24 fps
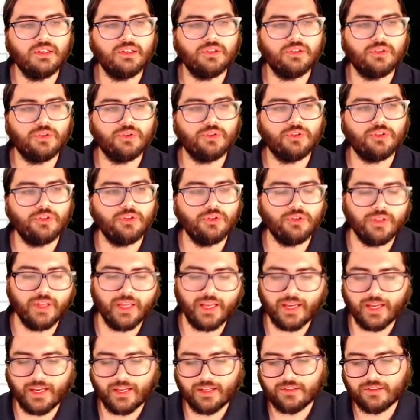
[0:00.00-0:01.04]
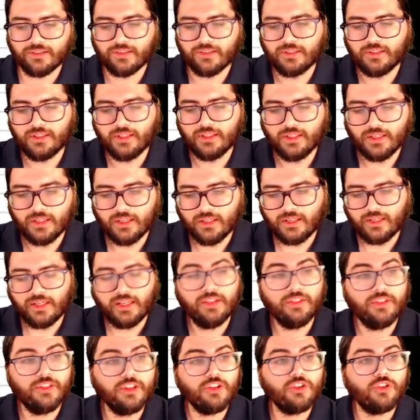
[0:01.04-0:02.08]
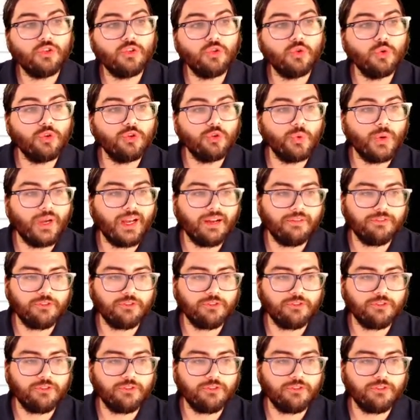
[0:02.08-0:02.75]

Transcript: So to do that, in this tool, you have to